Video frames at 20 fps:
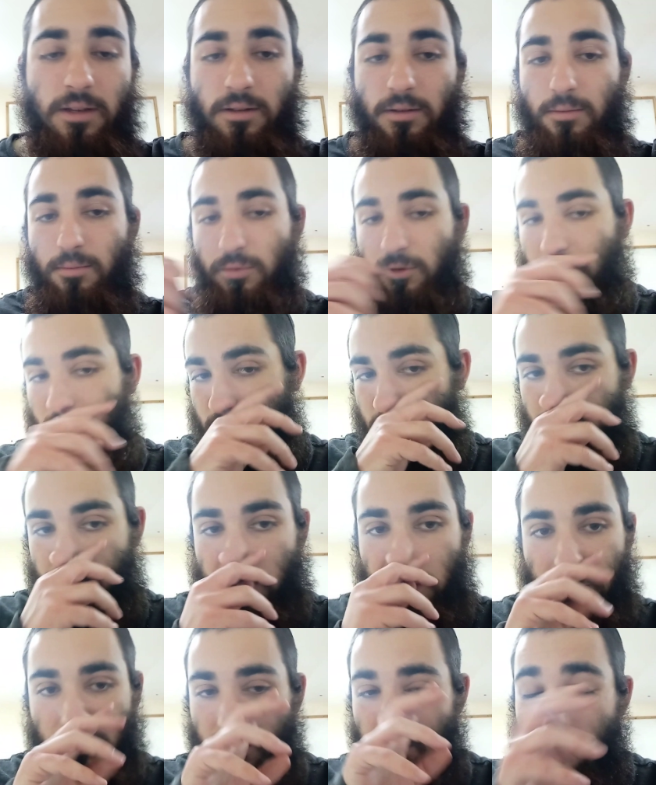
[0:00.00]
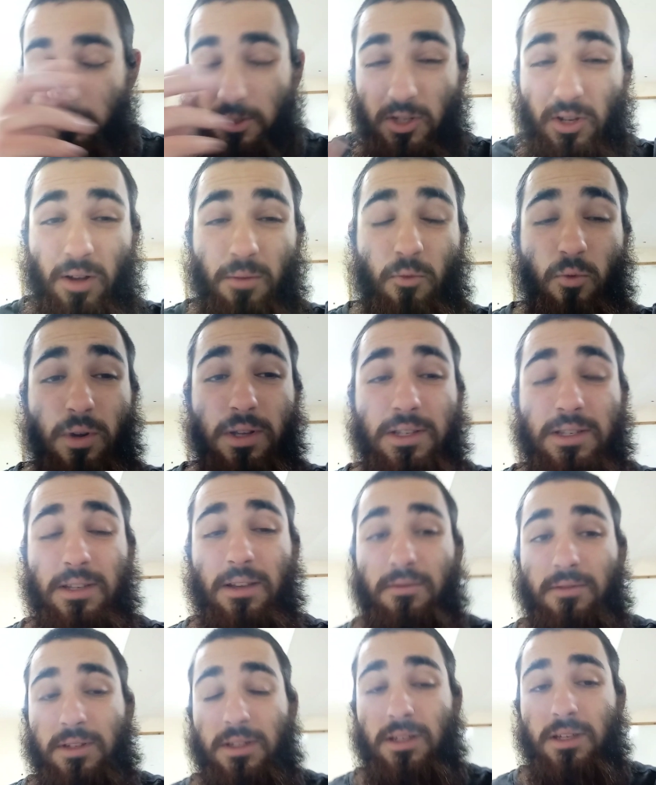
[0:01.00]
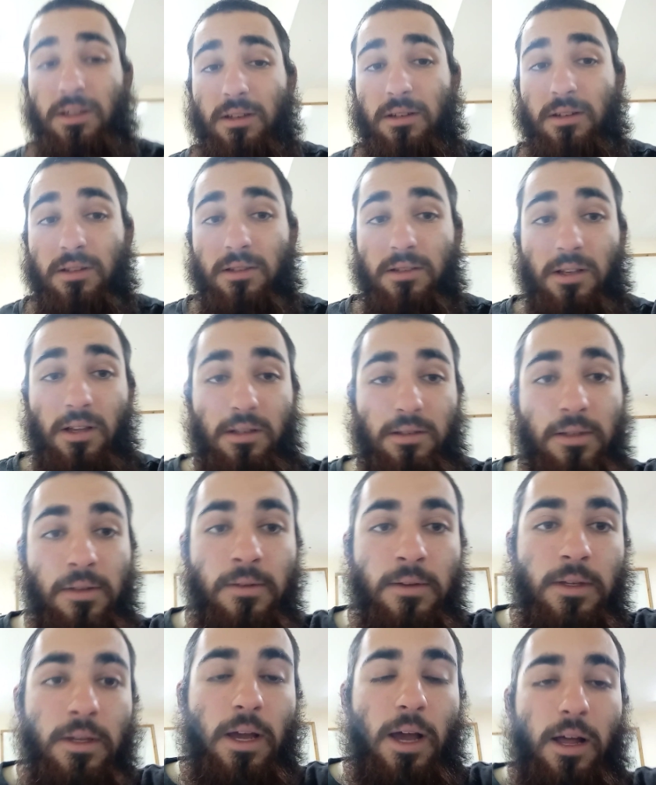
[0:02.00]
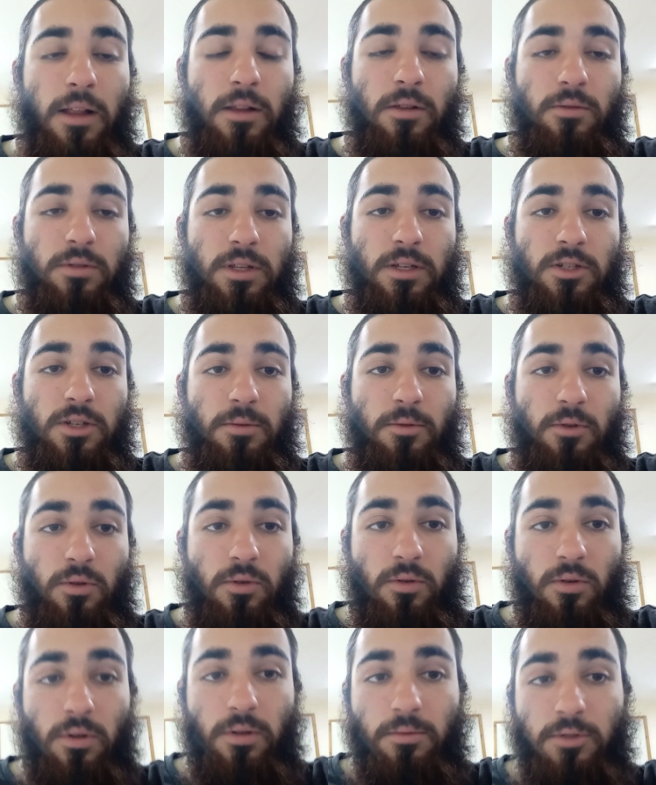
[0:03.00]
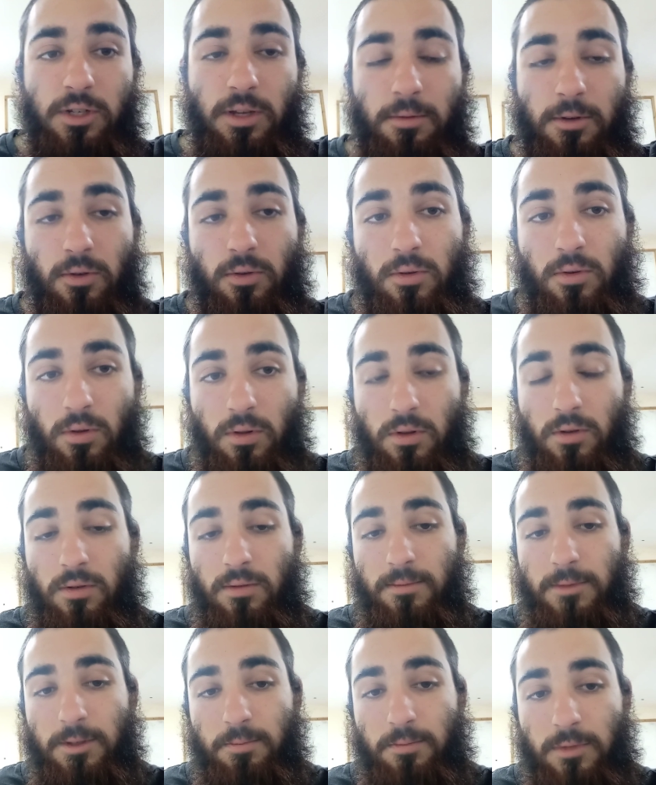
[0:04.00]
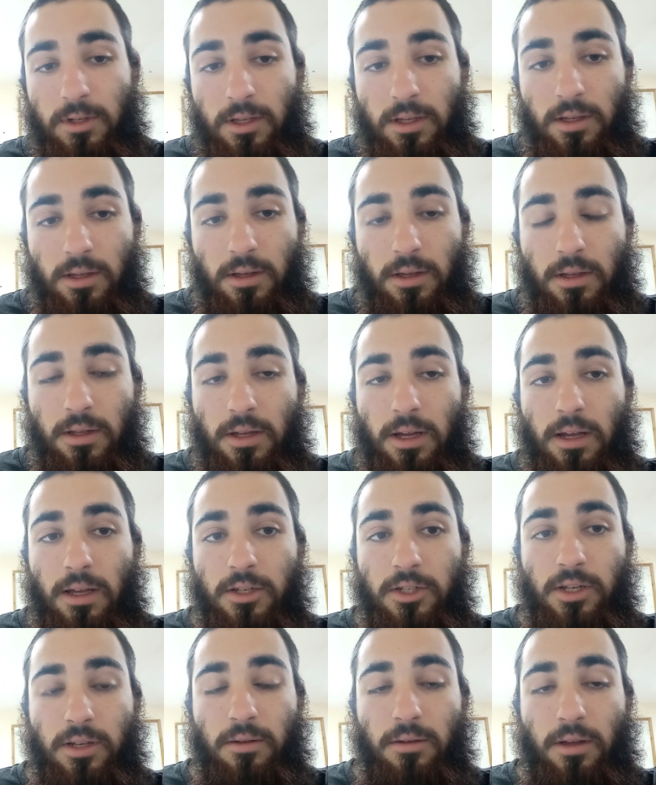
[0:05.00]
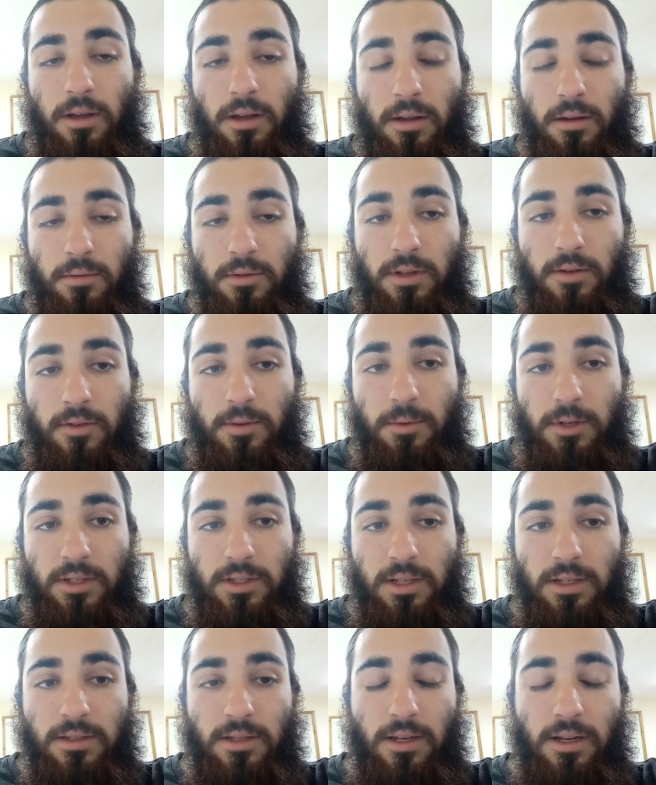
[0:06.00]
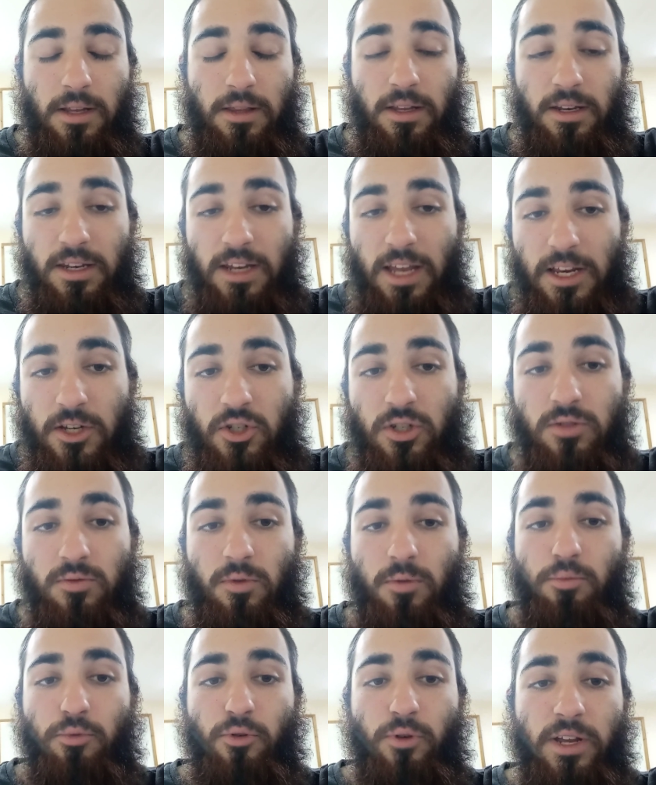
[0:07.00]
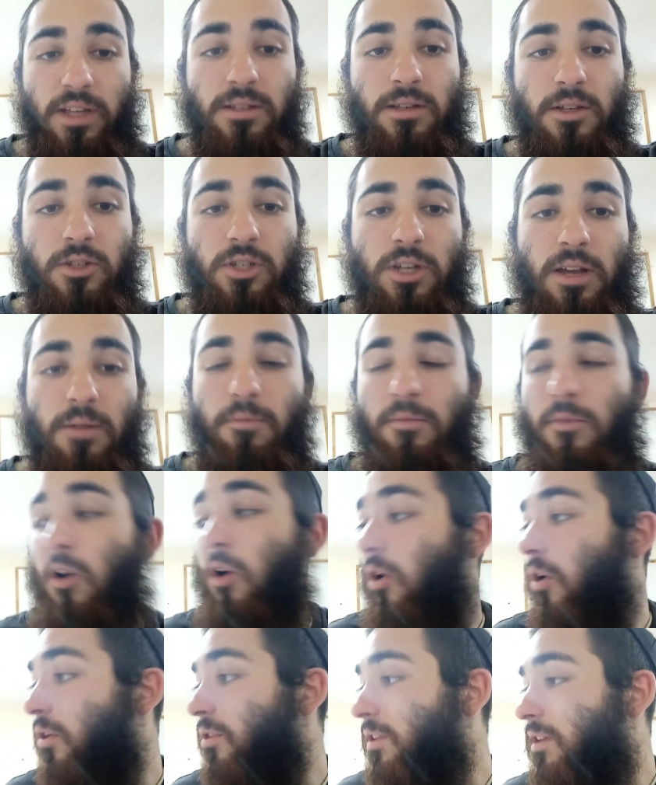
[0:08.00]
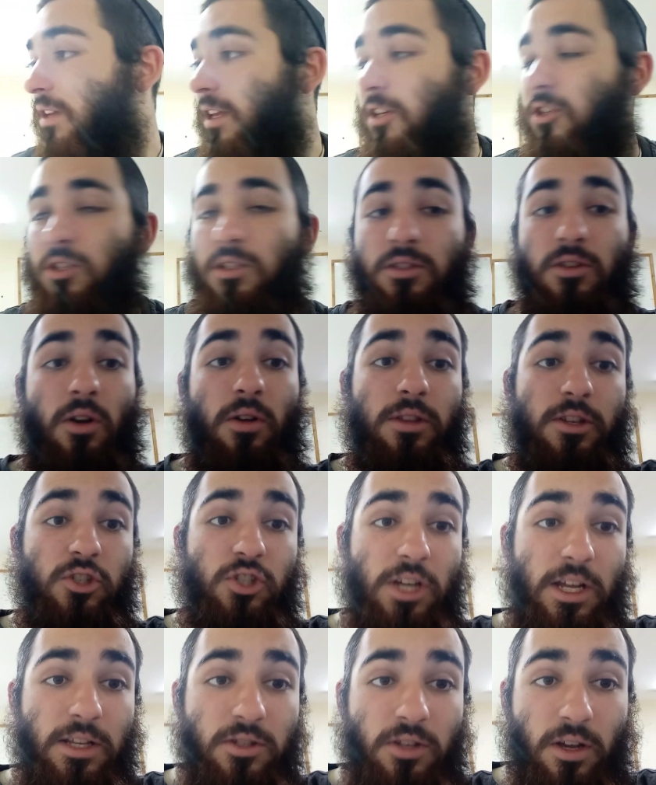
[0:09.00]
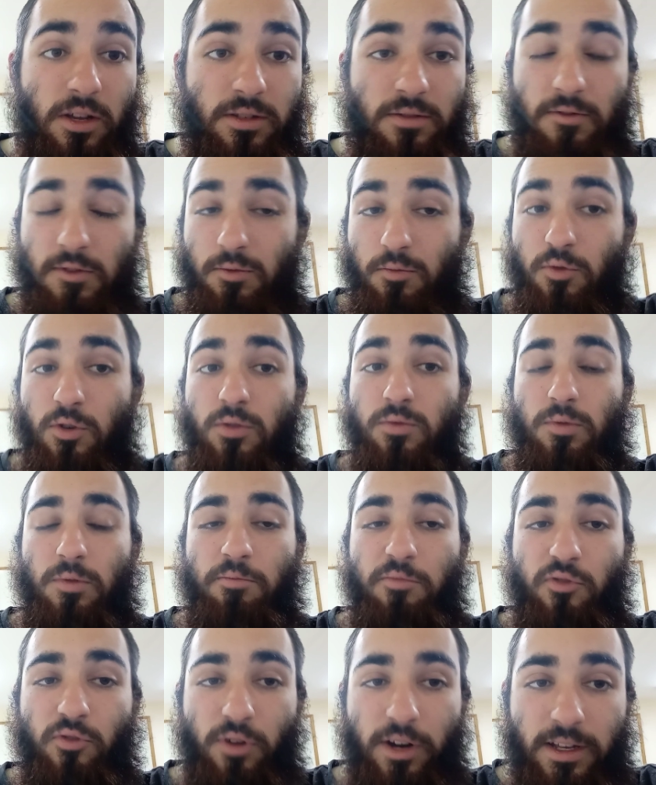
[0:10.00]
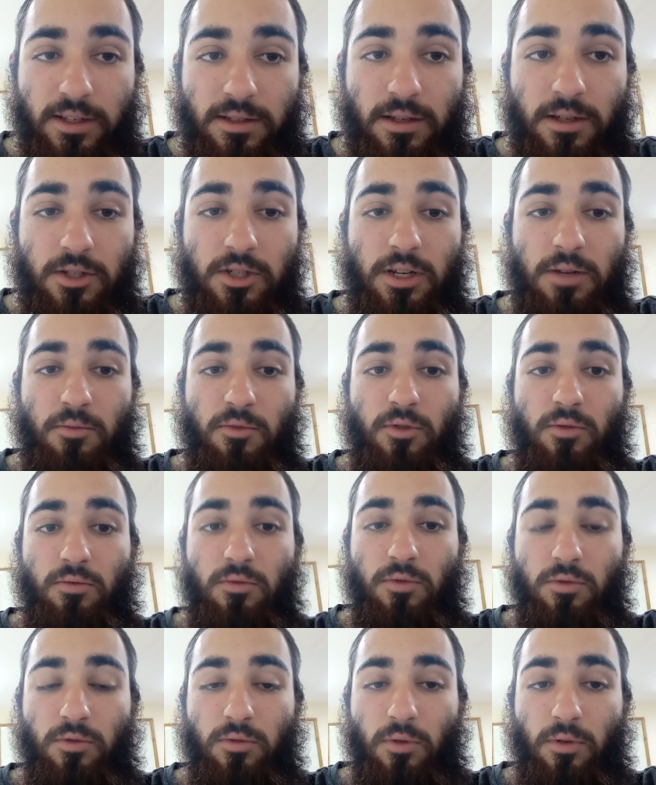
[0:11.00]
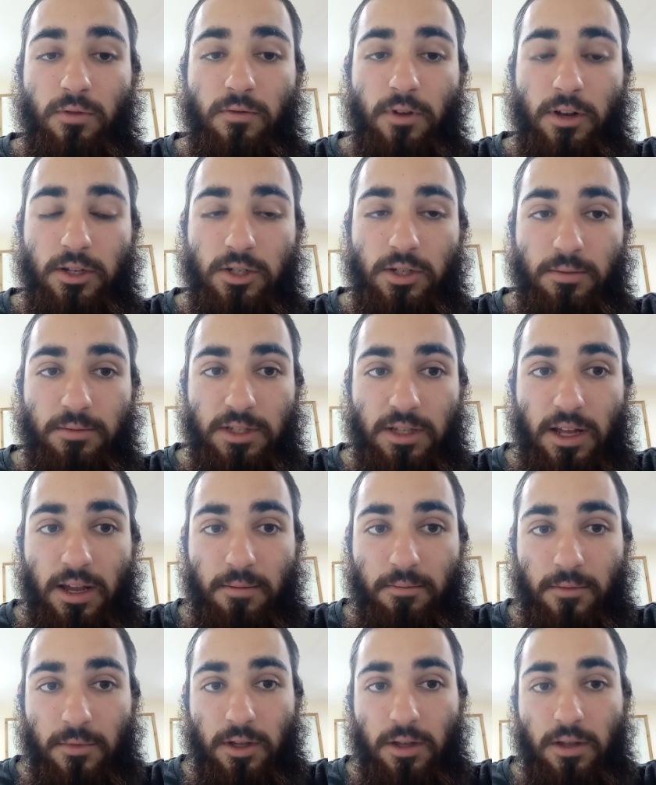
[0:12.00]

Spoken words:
in the previous videos, Psalm 117, he says, Hallelujah Hashem kol goyim shabechu kol ha'umim. David HaMelech says that the nations will praise Hashem. All the nations, all the Gentiles of the world will praise Hashem, will glorify Hashem's name.